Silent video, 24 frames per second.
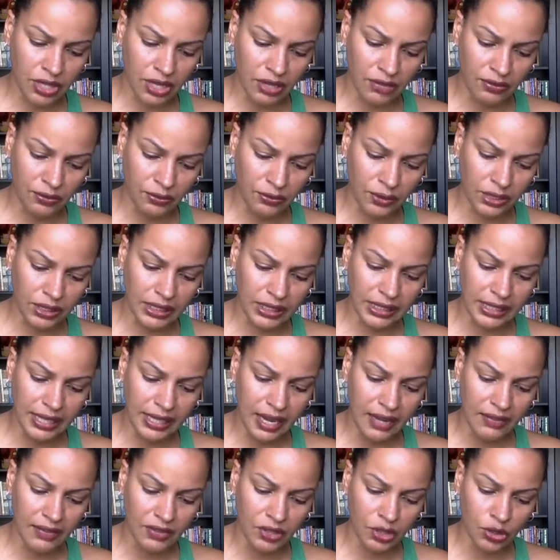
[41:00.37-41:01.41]
they freely
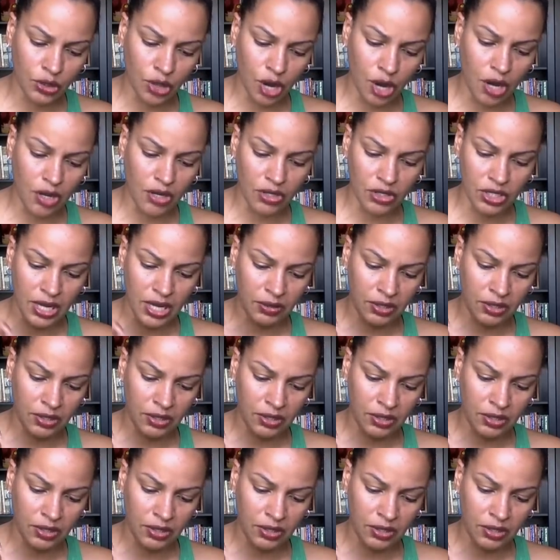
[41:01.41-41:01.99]
gave their daughters.